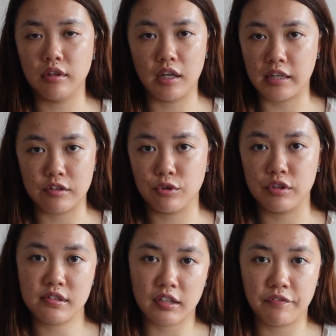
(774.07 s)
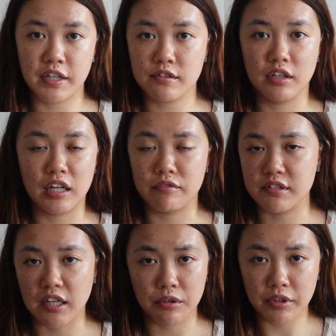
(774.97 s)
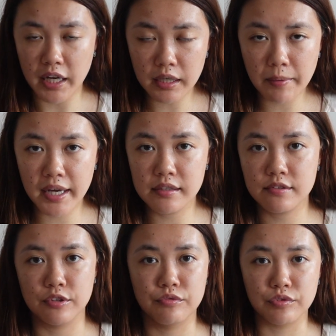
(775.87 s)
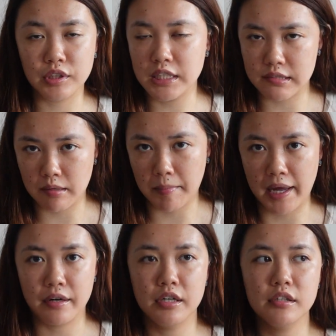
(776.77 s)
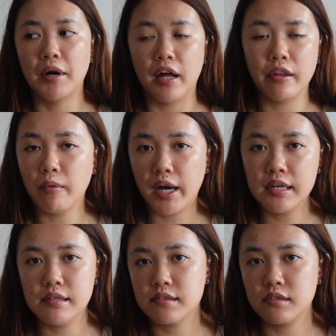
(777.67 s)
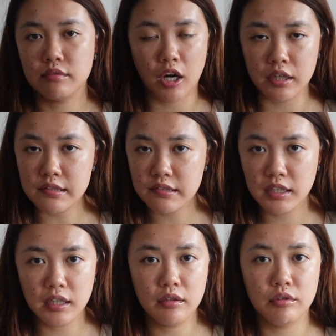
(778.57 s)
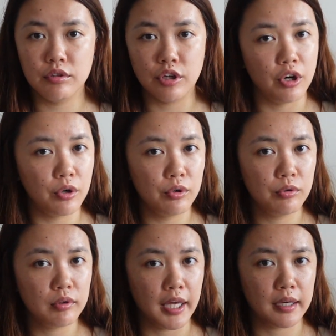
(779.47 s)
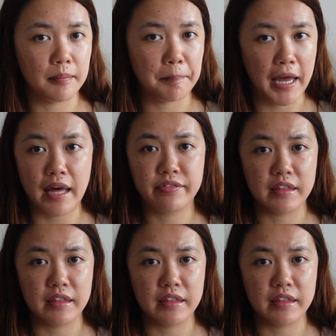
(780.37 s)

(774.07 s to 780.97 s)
that's all the stuff that's going to get recycled anyway, so it really doesn't matter. But otherwise, honestly, no like bad